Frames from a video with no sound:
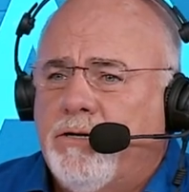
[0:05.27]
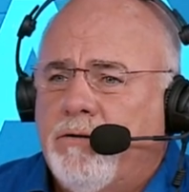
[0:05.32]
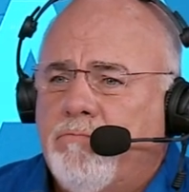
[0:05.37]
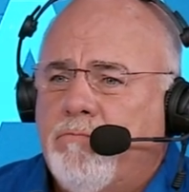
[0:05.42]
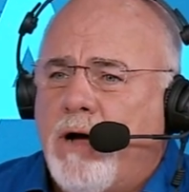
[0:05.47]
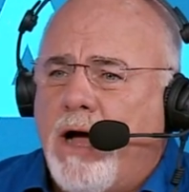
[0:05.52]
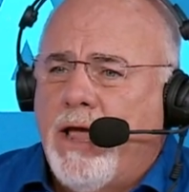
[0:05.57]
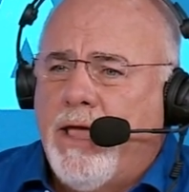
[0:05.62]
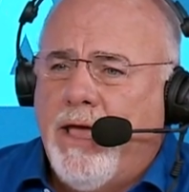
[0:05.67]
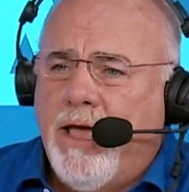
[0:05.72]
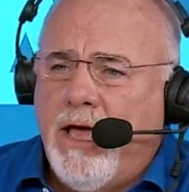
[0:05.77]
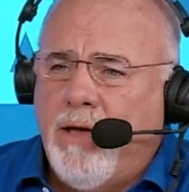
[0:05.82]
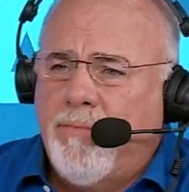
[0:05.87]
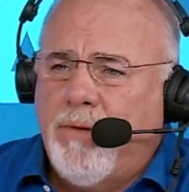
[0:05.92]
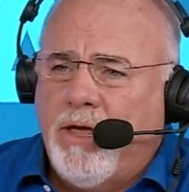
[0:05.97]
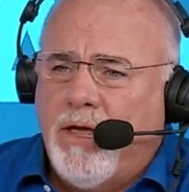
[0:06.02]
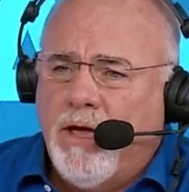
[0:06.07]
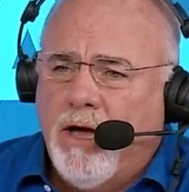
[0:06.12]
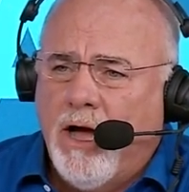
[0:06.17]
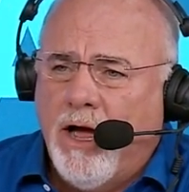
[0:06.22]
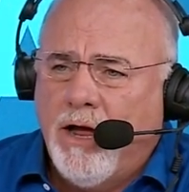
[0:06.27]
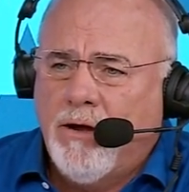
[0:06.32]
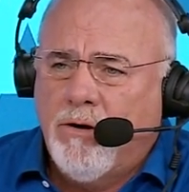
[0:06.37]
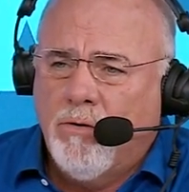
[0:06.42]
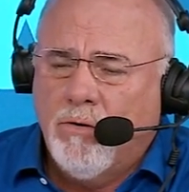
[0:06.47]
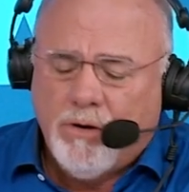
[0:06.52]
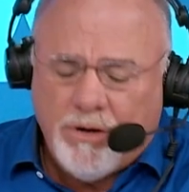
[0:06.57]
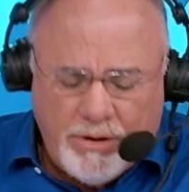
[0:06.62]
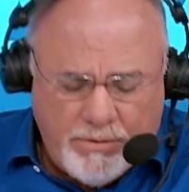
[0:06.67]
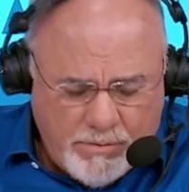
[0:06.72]
in Miami. Hi,
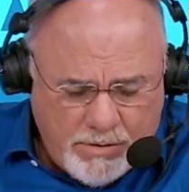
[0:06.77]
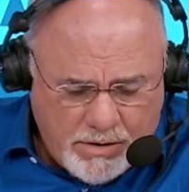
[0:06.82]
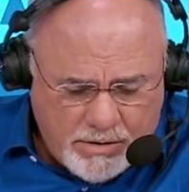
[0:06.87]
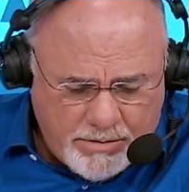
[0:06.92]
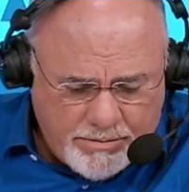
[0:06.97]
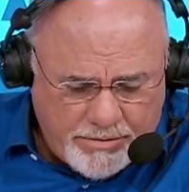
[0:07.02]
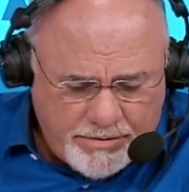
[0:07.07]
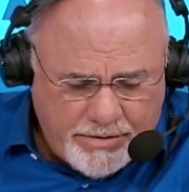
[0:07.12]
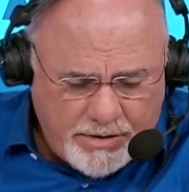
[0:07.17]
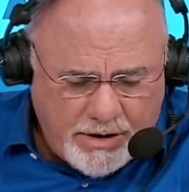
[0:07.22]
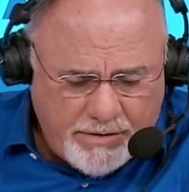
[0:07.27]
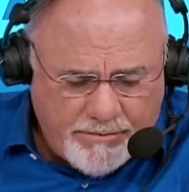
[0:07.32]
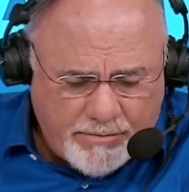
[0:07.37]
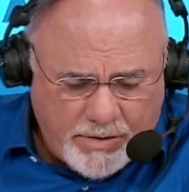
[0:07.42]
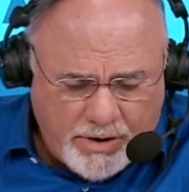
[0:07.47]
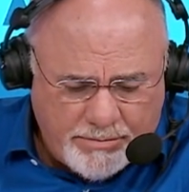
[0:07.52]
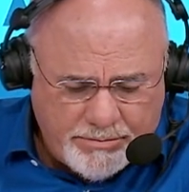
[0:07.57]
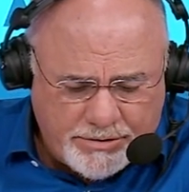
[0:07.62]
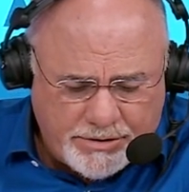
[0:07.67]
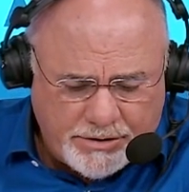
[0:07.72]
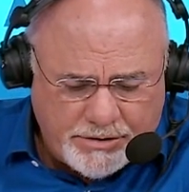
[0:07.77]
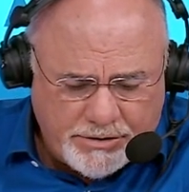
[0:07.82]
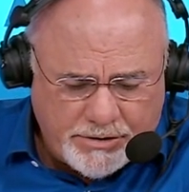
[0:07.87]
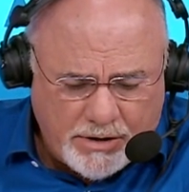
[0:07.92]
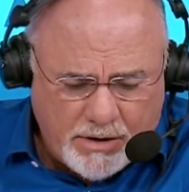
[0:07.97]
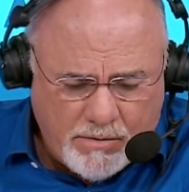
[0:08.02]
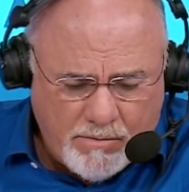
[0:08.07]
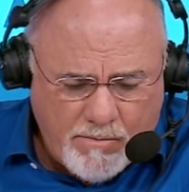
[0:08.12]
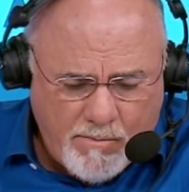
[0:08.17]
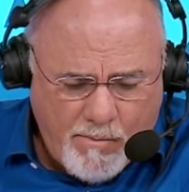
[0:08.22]
Courtney. Welcome to the Dave Ramsey
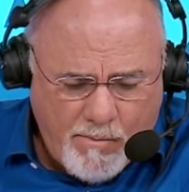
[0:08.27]
Show.